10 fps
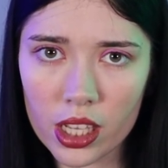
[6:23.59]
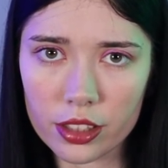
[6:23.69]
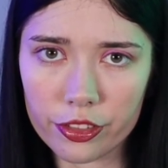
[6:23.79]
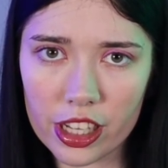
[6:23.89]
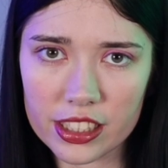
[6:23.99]

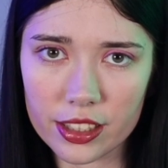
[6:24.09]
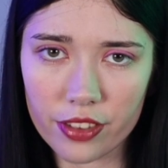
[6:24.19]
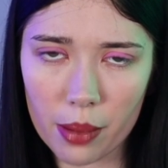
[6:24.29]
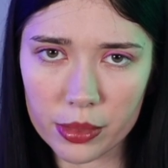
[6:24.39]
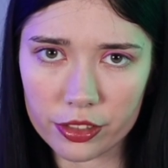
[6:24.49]
the festive
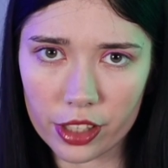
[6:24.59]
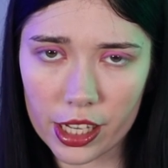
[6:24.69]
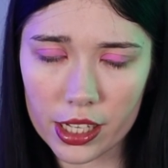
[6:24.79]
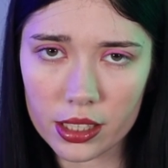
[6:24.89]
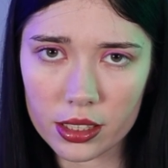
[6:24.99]

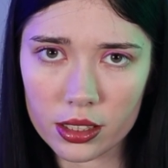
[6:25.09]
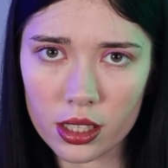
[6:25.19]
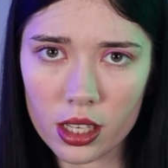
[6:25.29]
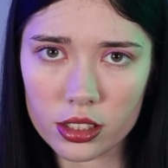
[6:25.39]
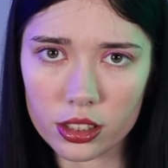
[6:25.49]
atmosphere
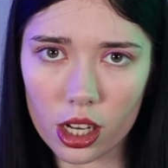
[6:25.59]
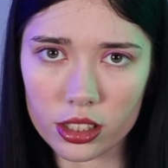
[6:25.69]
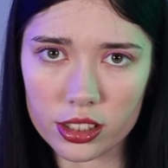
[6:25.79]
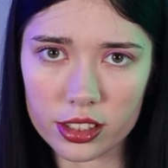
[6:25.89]
started